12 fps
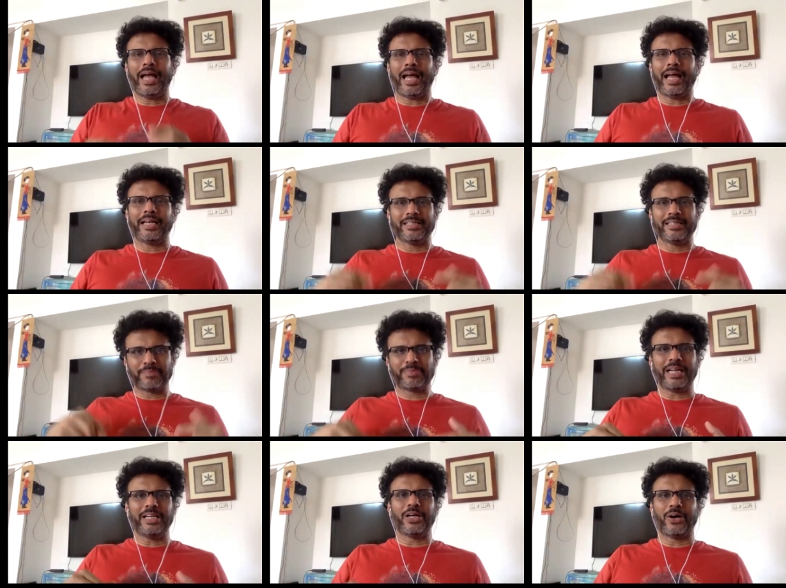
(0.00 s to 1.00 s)
and he's
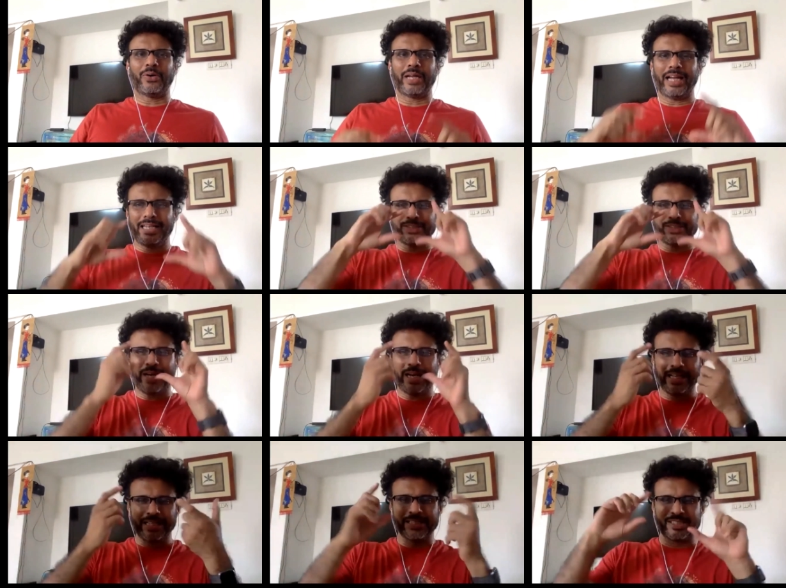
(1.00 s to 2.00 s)
upside down and he's
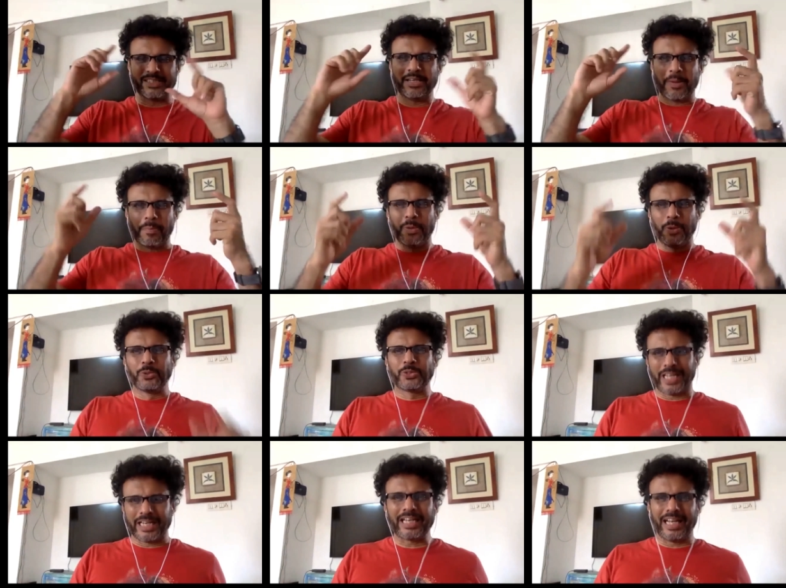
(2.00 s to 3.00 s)
wearing this blue
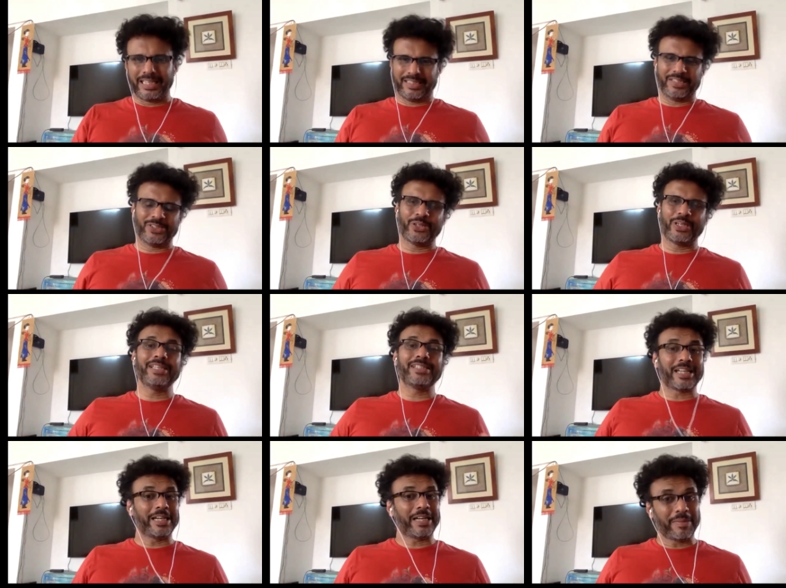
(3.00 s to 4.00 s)
sunglasses. So he's
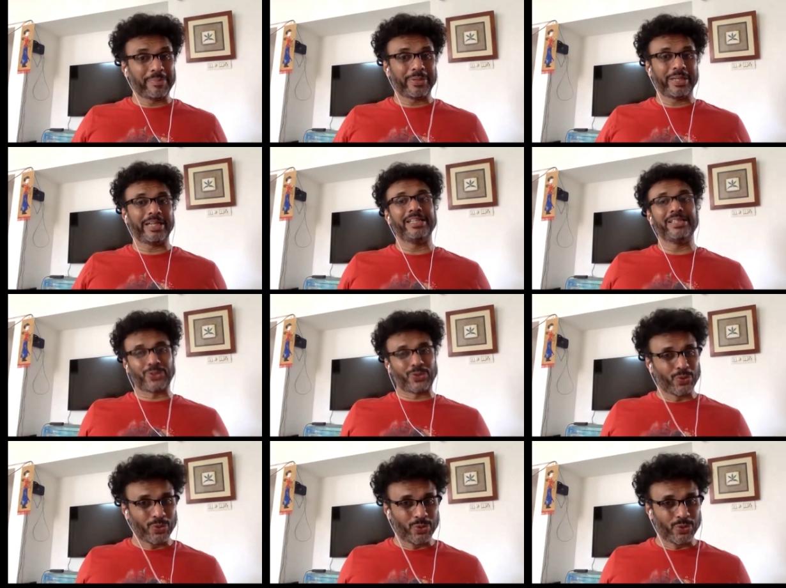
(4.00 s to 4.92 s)
contemporary, he's cool,